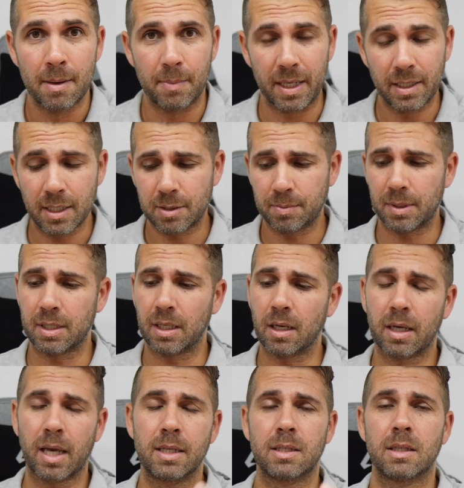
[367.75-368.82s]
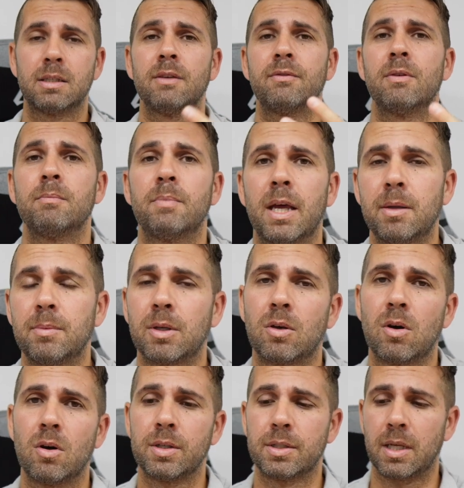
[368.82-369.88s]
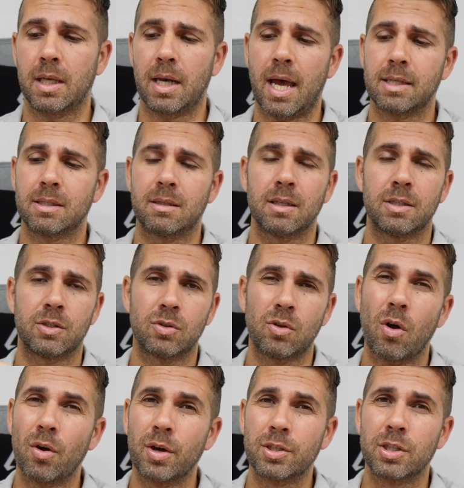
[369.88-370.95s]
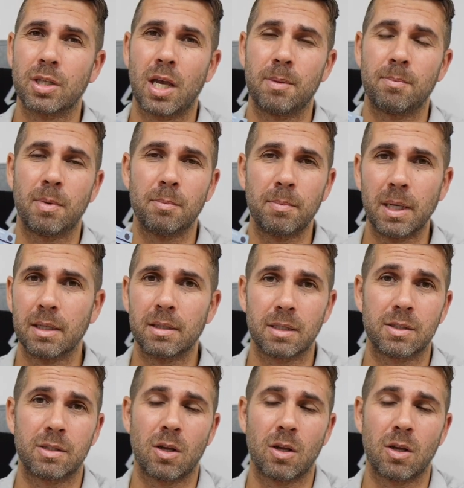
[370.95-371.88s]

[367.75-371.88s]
But in this particular case, it's even better because it has the storage capability.